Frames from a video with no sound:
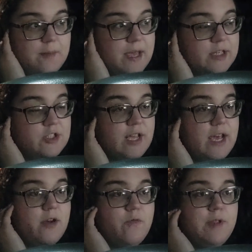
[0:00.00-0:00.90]
I actually
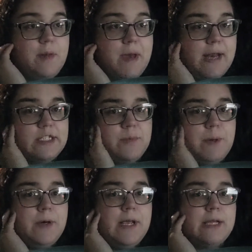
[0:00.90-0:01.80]
had a really bad
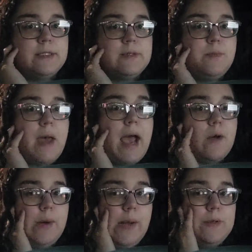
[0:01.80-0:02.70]
experience back
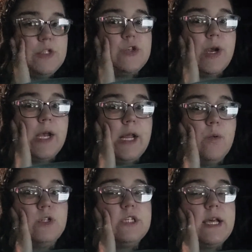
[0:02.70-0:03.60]
when I was training,
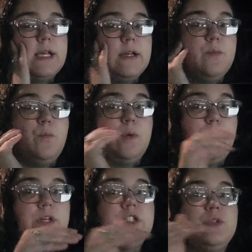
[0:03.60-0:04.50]

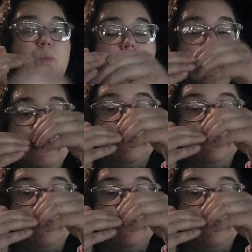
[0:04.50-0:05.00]
which is what